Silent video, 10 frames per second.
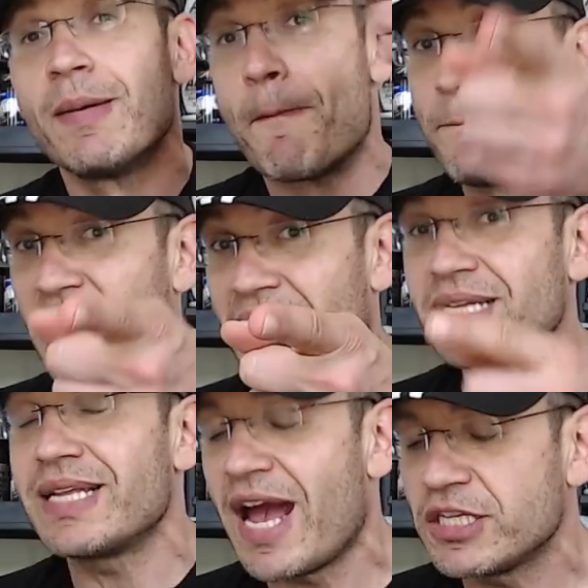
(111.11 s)

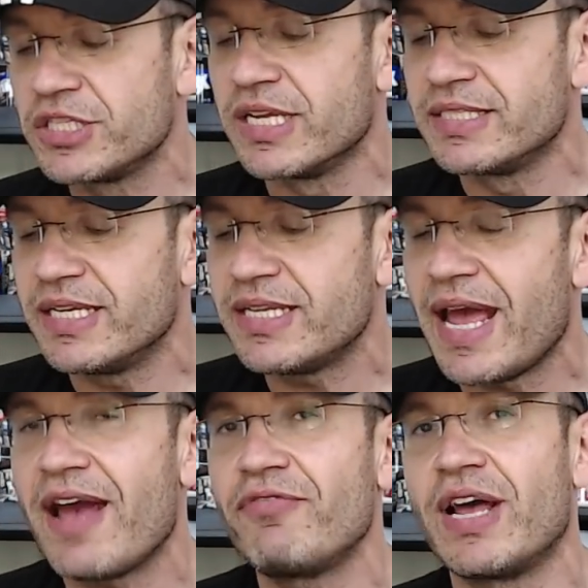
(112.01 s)
But actually they did
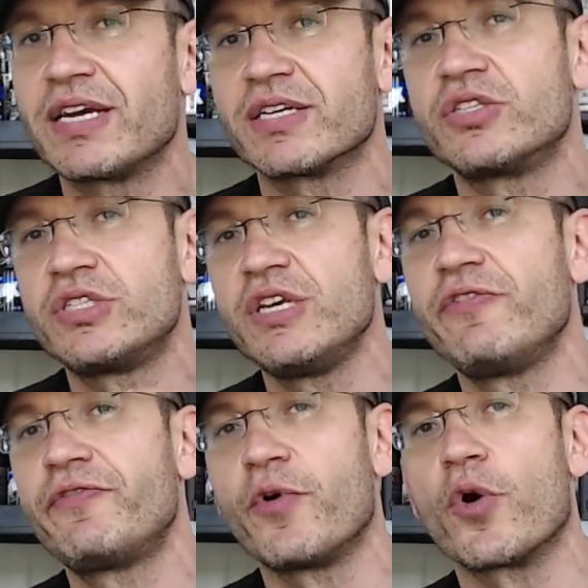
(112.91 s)
have like a
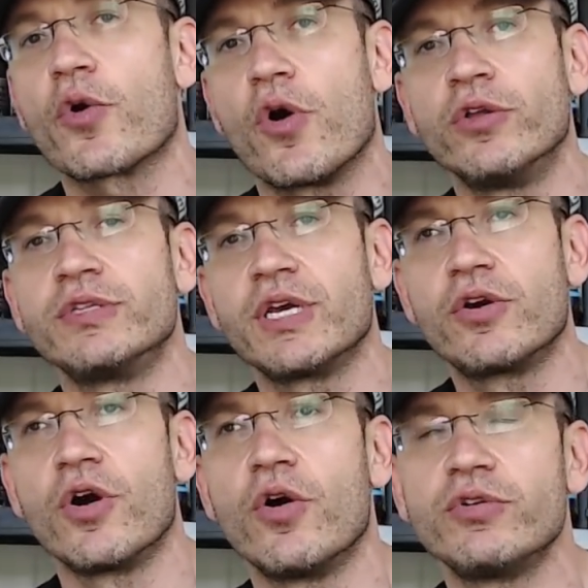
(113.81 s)
C4 on the go.